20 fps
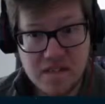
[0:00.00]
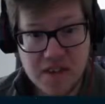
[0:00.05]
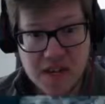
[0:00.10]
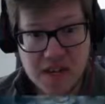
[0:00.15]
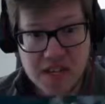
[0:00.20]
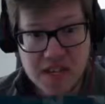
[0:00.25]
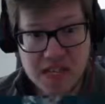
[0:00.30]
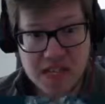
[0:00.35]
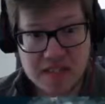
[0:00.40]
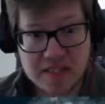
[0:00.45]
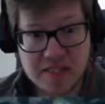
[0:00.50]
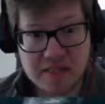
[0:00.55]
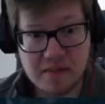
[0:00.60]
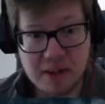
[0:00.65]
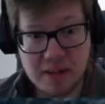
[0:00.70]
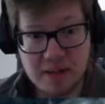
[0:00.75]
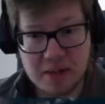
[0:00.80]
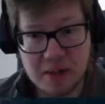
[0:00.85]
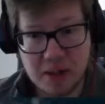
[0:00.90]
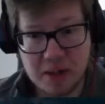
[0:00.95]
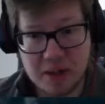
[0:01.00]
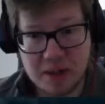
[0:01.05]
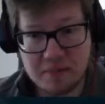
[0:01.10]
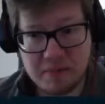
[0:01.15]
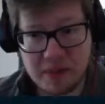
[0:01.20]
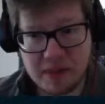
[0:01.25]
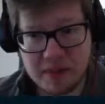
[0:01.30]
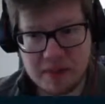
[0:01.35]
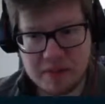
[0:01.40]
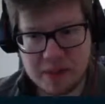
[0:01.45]
Okay, this is very dark
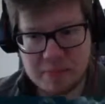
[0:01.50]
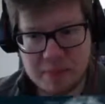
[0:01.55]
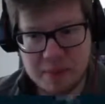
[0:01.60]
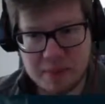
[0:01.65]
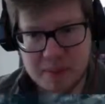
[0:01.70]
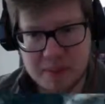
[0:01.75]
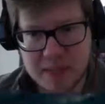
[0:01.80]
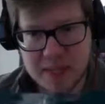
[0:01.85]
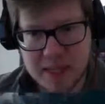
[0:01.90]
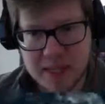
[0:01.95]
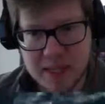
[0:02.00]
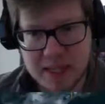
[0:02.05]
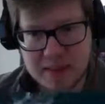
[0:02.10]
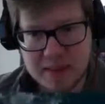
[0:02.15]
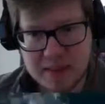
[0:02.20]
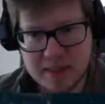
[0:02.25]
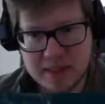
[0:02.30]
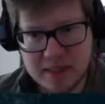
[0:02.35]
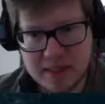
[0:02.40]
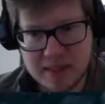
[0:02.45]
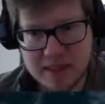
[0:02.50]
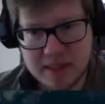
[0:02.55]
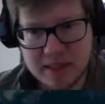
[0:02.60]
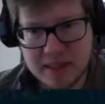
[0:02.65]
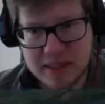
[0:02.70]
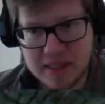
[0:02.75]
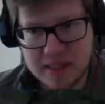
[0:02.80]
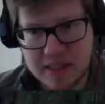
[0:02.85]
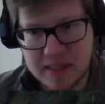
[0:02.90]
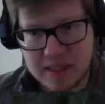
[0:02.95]
and very creepy, I must say that.
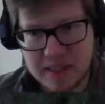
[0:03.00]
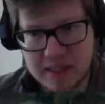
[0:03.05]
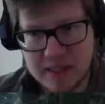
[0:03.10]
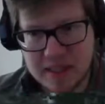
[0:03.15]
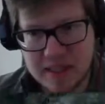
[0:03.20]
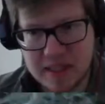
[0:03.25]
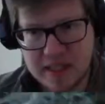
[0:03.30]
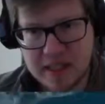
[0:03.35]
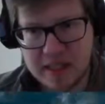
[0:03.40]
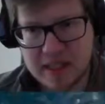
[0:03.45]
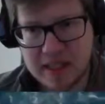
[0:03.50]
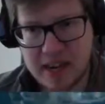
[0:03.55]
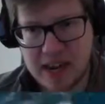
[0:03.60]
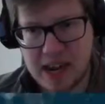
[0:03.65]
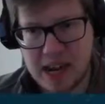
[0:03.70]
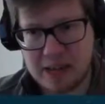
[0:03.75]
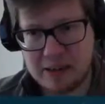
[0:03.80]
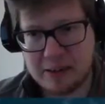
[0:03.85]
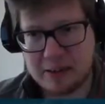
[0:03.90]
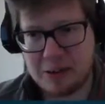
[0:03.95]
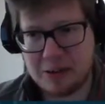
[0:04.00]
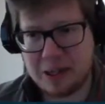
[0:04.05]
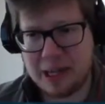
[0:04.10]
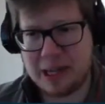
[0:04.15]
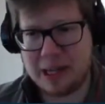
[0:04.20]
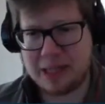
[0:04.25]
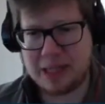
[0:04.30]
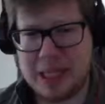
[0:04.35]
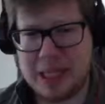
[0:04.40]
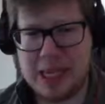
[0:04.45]
Yeah, oh
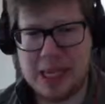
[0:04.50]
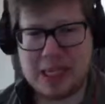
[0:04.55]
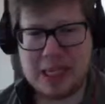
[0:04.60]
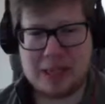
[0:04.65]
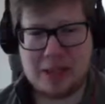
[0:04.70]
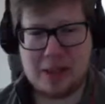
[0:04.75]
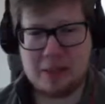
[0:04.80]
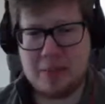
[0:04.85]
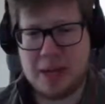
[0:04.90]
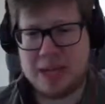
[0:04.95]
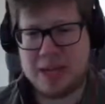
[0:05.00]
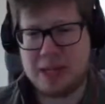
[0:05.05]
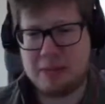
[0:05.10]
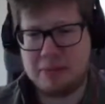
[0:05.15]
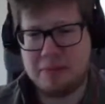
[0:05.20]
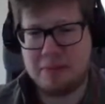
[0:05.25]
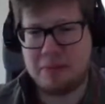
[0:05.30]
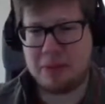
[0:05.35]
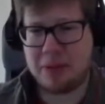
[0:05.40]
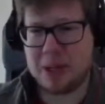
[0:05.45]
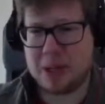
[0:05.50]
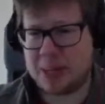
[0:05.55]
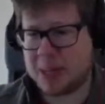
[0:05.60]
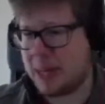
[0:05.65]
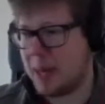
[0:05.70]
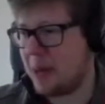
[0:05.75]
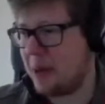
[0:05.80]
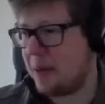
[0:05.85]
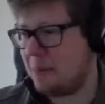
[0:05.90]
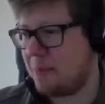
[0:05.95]
gosh, I gotta go back up before I
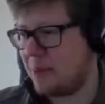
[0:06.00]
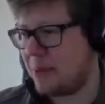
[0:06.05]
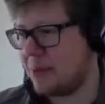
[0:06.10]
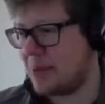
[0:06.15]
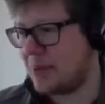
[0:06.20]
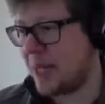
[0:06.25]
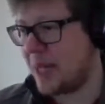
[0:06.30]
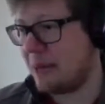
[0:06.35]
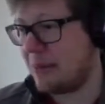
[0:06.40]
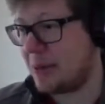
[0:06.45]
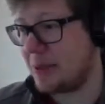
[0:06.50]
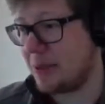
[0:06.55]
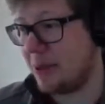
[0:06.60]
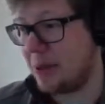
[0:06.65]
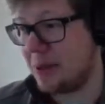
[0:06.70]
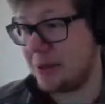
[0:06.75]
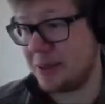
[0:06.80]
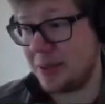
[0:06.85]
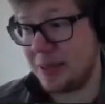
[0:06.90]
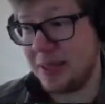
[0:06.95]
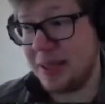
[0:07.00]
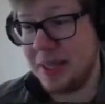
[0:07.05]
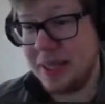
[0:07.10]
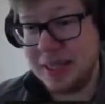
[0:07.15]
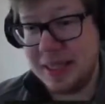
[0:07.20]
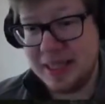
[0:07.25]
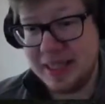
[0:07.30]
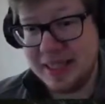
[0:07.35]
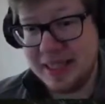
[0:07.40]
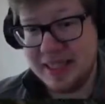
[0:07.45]
die, because that was all...
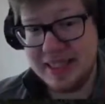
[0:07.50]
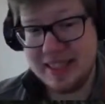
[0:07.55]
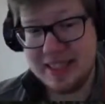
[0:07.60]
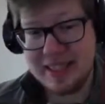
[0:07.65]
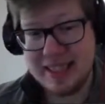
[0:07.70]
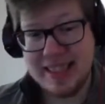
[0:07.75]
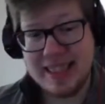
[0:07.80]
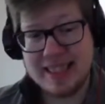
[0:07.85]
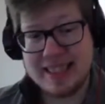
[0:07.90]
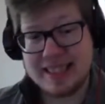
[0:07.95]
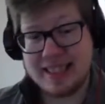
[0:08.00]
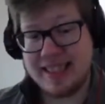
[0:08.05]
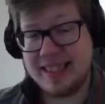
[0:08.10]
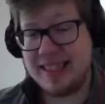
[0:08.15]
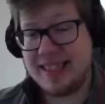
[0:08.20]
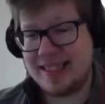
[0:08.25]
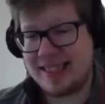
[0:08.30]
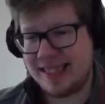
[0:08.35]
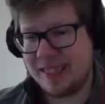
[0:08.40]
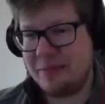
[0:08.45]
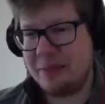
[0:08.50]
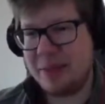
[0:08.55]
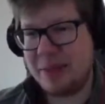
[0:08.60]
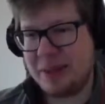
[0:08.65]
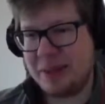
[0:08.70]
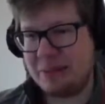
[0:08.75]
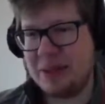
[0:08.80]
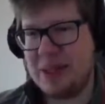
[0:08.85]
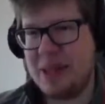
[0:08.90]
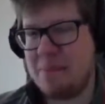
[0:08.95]
So it's something
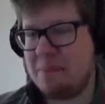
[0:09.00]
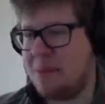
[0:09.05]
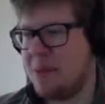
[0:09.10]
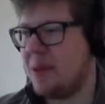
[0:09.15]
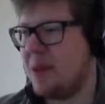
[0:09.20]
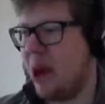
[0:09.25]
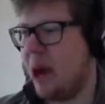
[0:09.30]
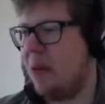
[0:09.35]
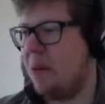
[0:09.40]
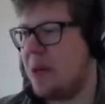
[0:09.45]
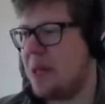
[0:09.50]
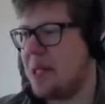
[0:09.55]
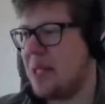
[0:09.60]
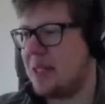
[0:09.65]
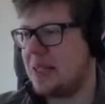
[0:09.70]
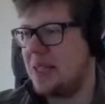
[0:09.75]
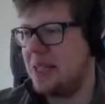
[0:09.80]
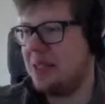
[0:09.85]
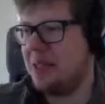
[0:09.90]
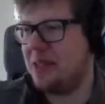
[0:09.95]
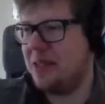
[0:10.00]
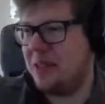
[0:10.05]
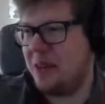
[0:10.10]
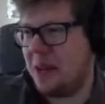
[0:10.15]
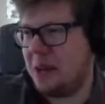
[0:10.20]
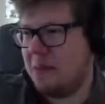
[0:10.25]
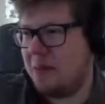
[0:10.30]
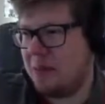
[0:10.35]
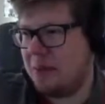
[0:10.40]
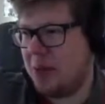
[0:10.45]
creepy, you know, with just
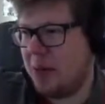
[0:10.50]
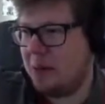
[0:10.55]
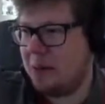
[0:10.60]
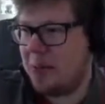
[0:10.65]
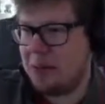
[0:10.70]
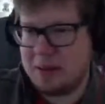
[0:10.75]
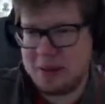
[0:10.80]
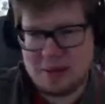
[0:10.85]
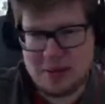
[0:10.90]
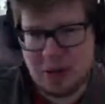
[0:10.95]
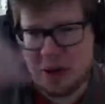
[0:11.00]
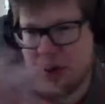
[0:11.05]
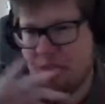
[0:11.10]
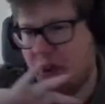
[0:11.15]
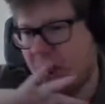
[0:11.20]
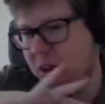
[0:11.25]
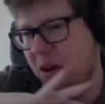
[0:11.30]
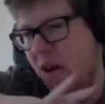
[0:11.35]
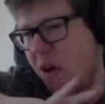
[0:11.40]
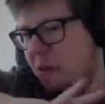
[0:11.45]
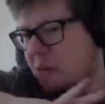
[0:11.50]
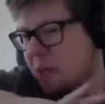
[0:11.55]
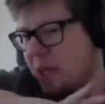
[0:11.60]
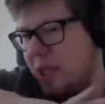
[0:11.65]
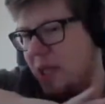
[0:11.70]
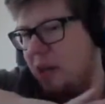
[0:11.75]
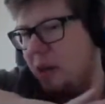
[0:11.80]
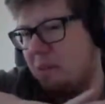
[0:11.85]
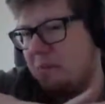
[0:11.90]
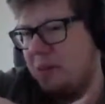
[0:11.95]
diving down there and
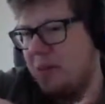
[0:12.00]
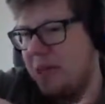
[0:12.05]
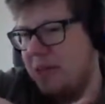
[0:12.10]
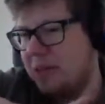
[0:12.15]
only complete